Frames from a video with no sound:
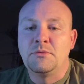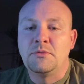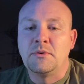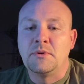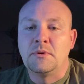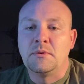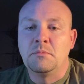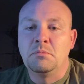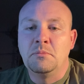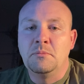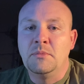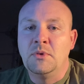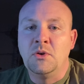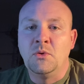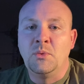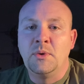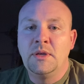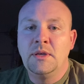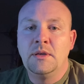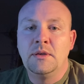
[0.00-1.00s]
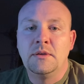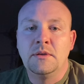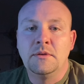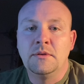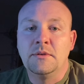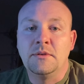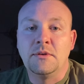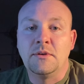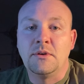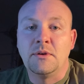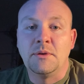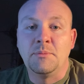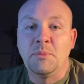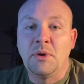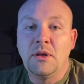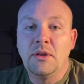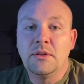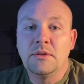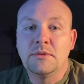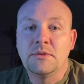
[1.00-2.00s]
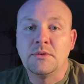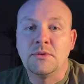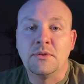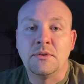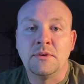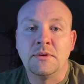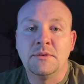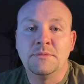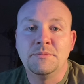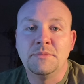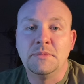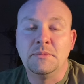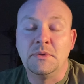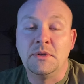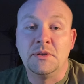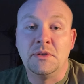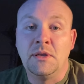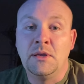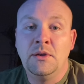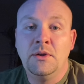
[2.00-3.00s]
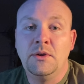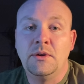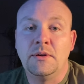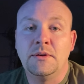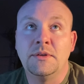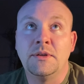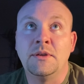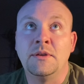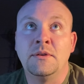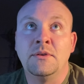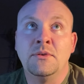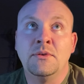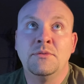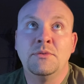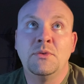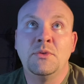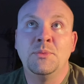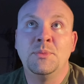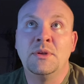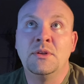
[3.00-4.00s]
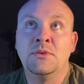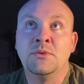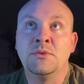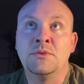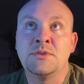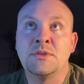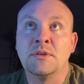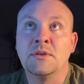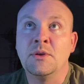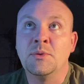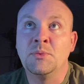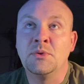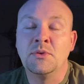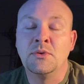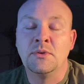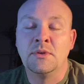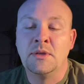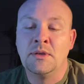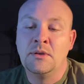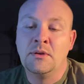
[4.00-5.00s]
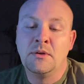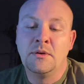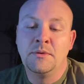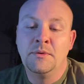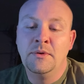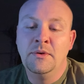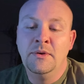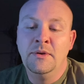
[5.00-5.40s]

for a week or a month or a year. You know, I've only been doing CW a year.